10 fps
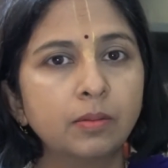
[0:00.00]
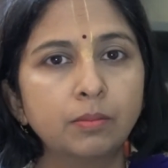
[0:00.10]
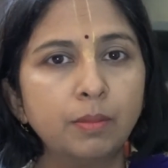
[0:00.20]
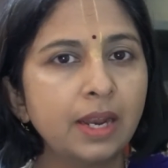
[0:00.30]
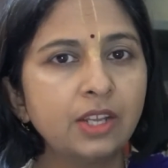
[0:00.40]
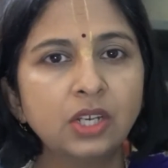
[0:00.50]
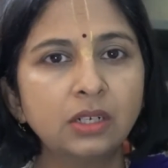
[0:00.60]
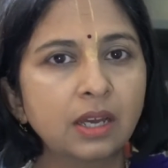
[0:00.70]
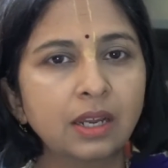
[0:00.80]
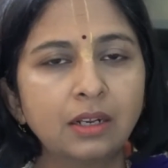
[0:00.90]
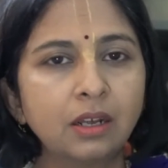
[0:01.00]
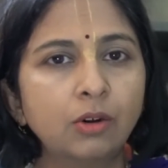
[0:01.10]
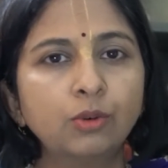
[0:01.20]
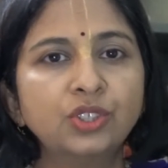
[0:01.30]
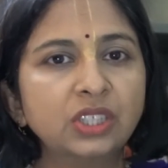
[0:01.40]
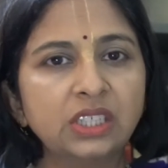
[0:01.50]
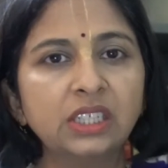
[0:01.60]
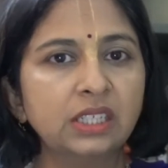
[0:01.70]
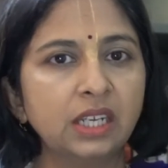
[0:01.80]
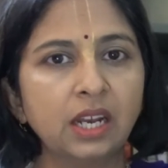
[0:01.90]
managing director who's
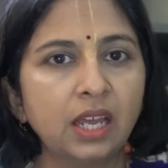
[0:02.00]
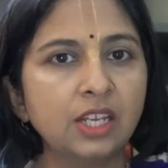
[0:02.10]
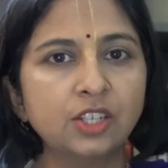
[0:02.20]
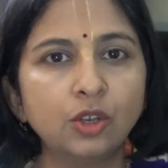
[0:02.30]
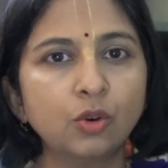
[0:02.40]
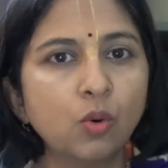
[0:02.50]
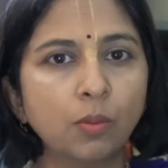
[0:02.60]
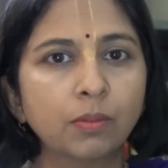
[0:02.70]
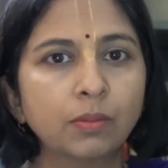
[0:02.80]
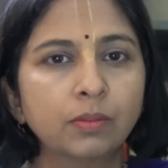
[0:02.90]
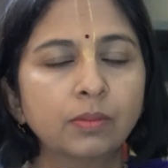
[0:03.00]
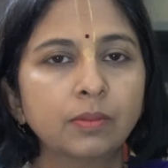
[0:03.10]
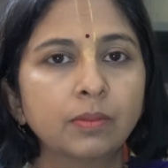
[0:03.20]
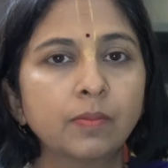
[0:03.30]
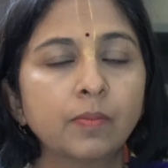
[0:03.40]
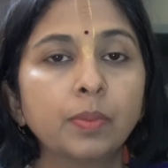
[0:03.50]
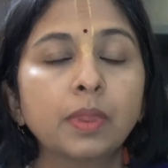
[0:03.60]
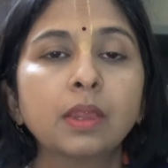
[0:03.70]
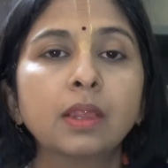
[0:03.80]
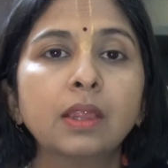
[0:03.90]
sitting in an AC room.
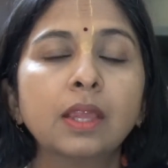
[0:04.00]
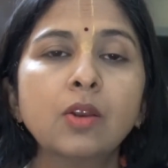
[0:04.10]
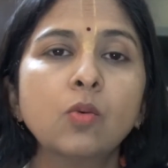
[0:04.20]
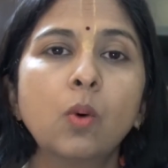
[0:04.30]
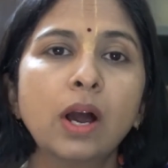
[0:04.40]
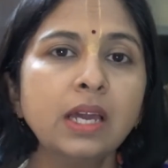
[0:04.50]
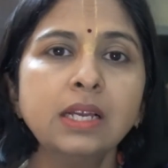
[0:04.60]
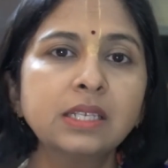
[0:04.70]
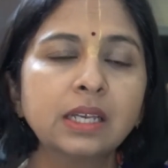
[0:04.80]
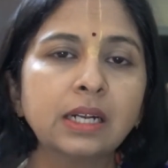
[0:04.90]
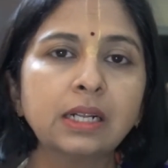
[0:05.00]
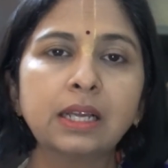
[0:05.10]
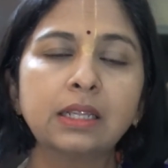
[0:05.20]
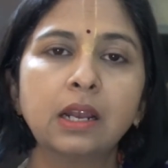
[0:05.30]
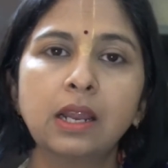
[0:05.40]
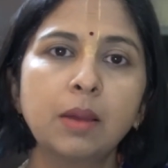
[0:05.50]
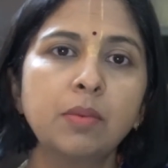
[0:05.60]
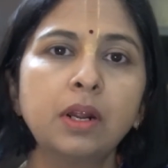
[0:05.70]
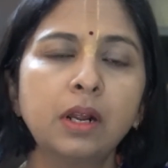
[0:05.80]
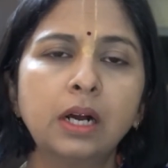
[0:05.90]
Then why is it that the
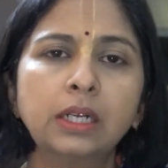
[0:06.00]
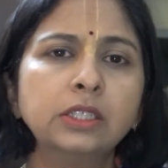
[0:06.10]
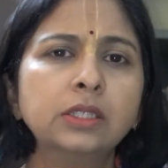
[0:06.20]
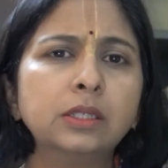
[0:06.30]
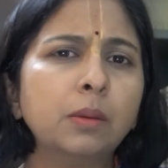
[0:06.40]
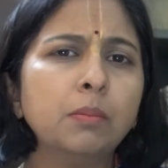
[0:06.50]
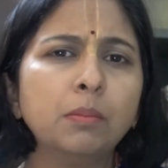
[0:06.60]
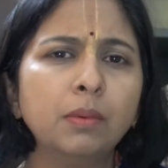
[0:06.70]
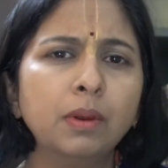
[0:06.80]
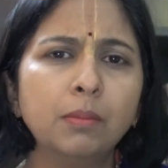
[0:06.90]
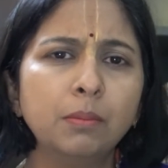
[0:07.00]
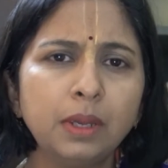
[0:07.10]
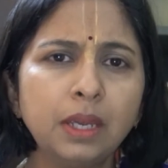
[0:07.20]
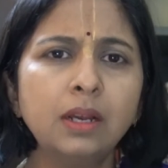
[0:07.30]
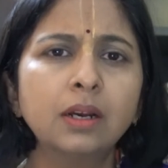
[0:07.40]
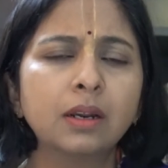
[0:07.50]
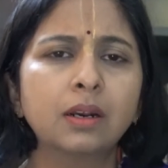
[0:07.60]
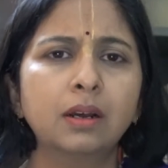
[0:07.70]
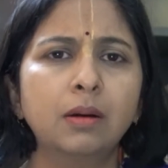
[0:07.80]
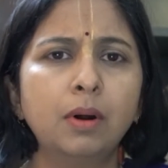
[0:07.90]
laborer earns the meager
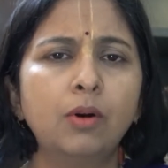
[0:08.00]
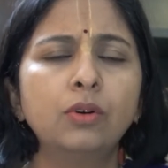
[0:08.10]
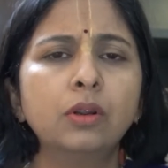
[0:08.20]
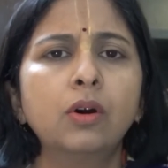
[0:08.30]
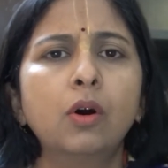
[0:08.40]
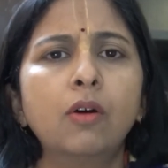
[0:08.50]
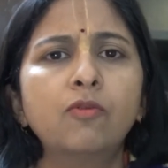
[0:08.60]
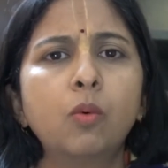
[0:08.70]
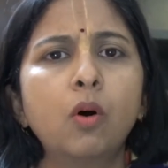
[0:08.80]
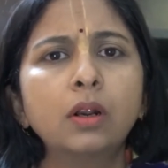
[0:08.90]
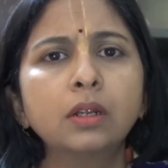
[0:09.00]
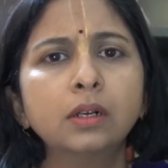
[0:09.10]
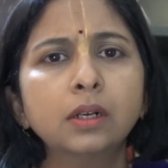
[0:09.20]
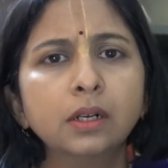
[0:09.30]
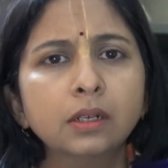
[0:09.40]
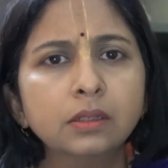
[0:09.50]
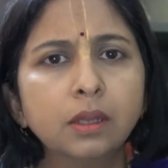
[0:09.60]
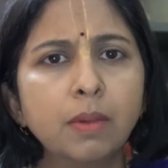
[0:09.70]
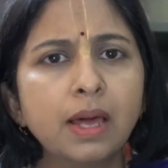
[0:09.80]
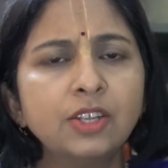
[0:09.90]
amount of what the
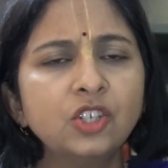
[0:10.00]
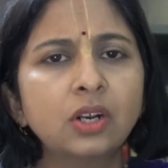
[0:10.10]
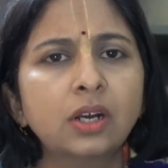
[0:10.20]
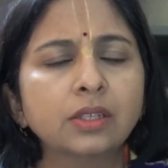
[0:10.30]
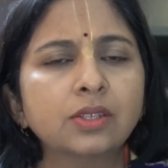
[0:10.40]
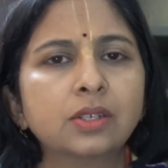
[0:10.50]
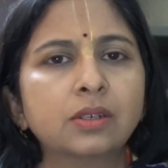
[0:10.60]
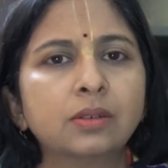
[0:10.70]
manager earns?